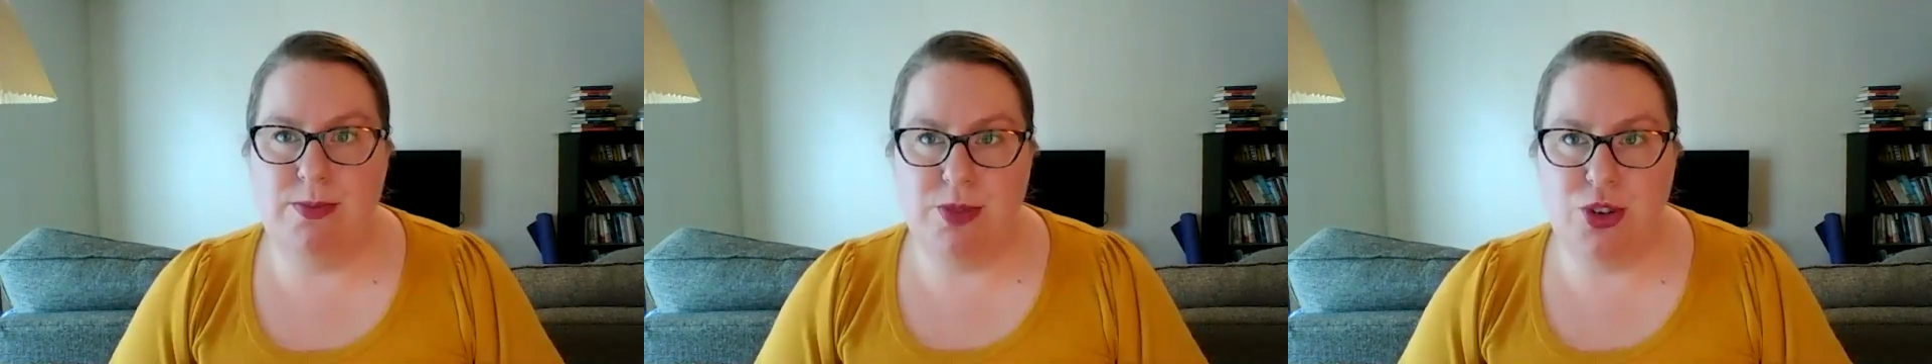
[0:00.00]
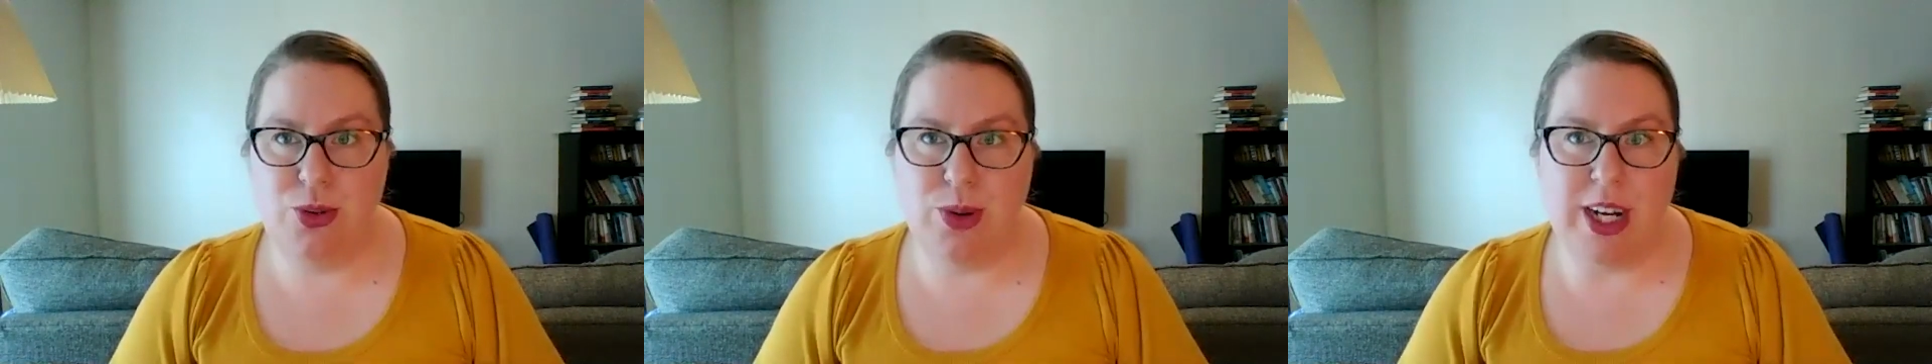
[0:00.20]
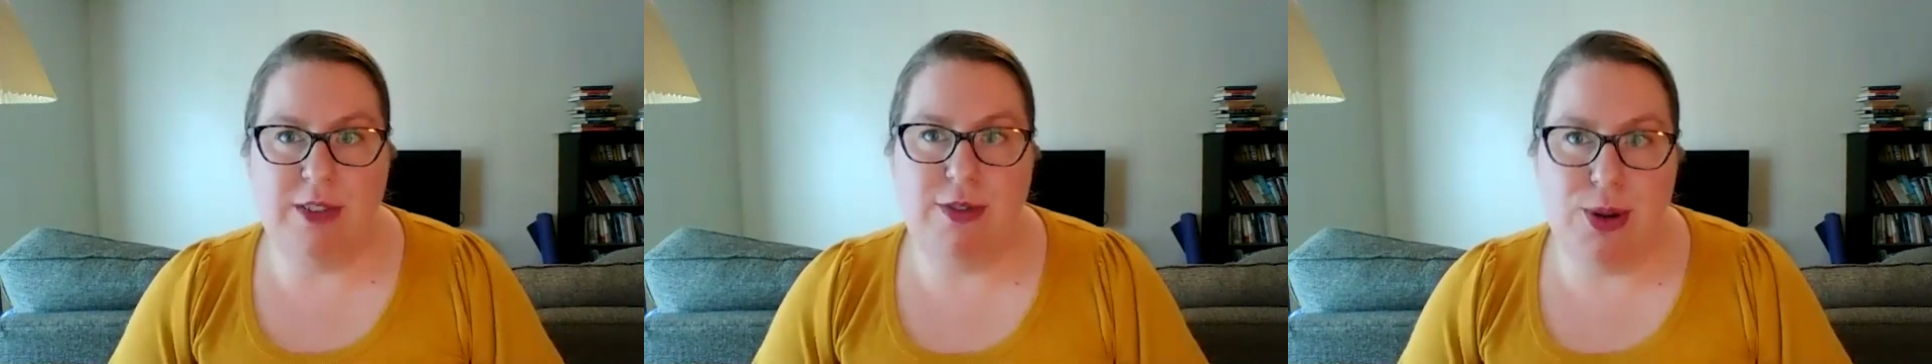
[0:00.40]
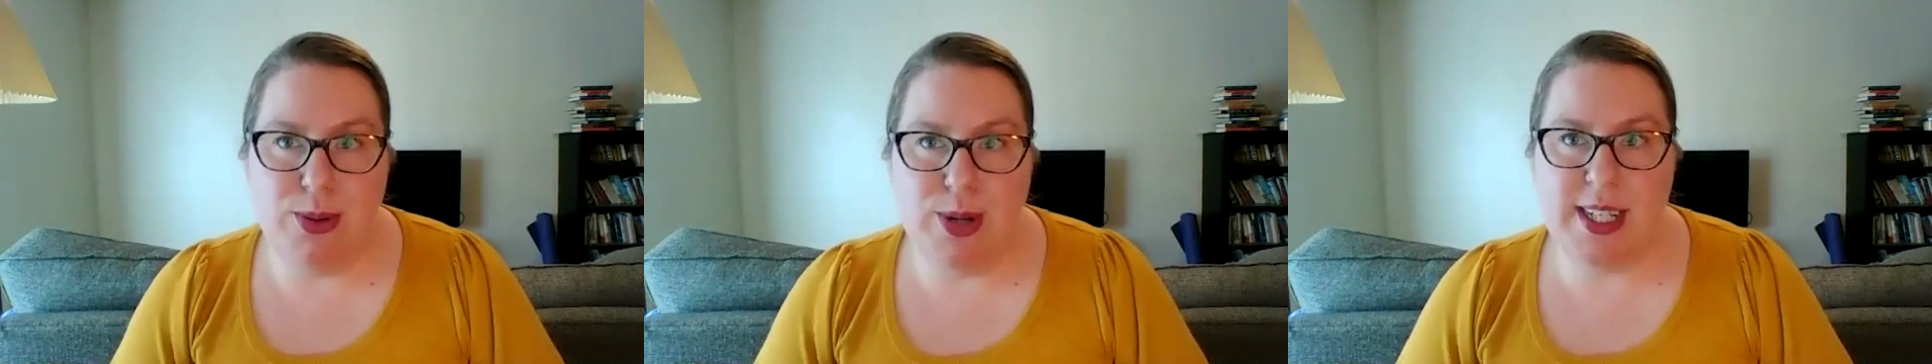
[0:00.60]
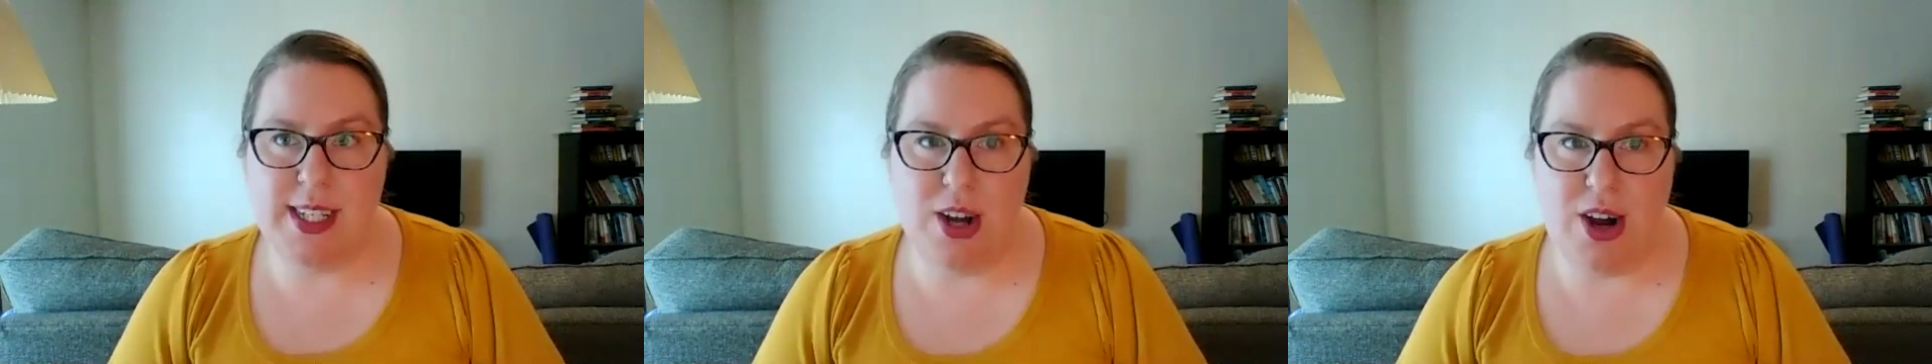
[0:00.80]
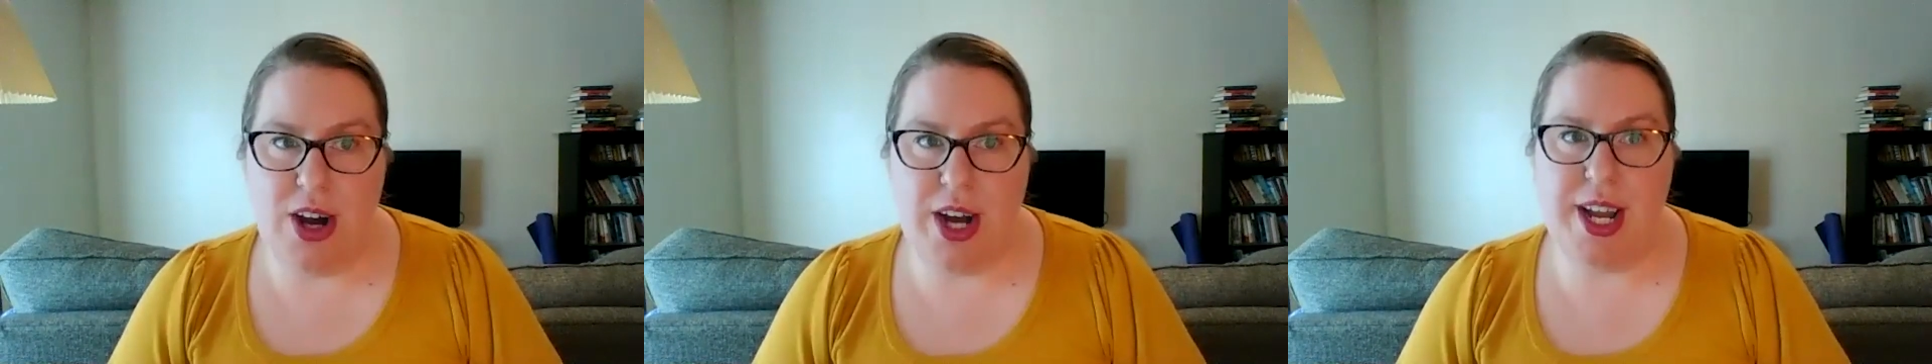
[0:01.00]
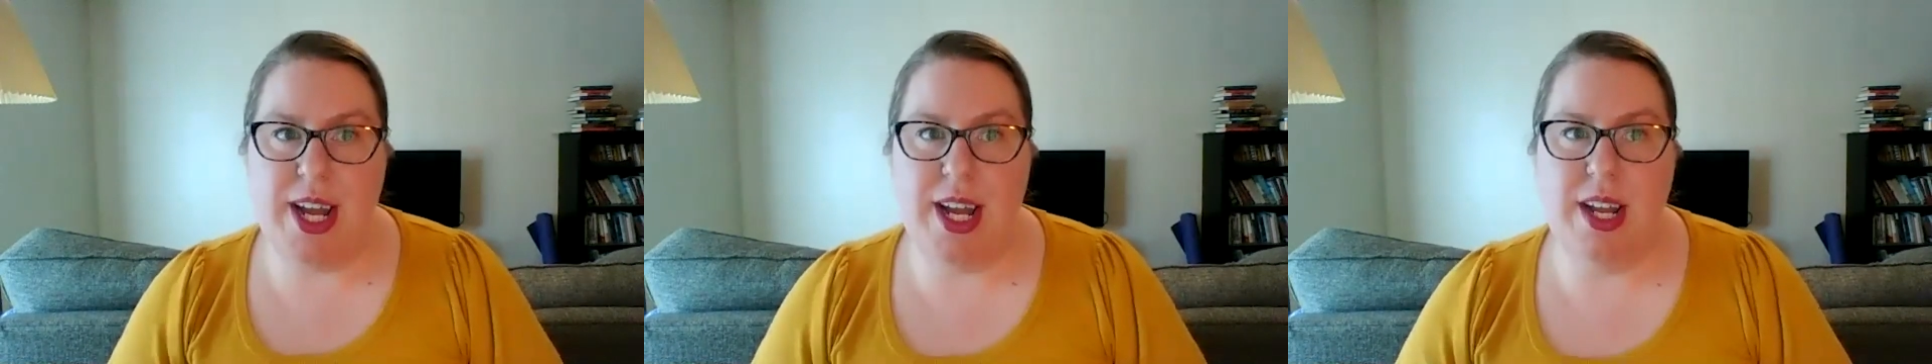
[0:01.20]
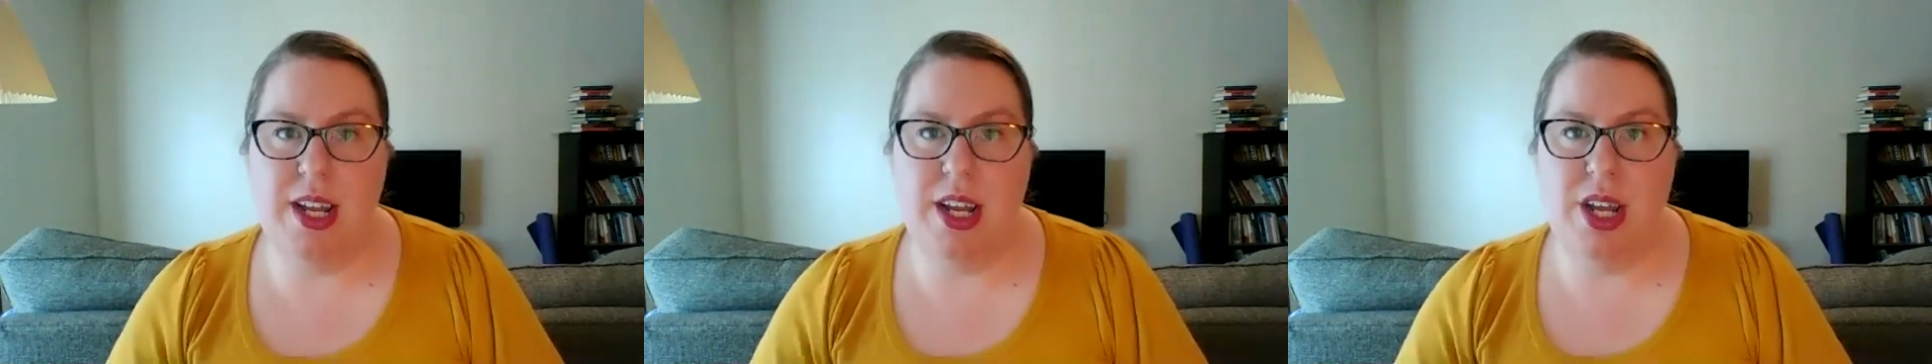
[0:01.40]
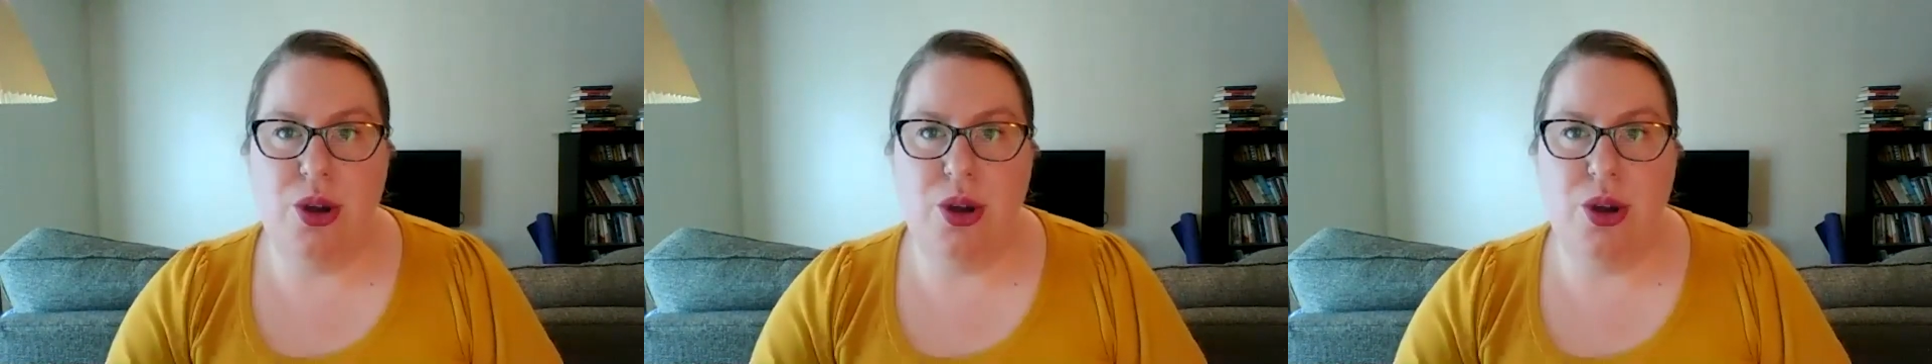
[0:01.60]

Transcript: direct focus on it,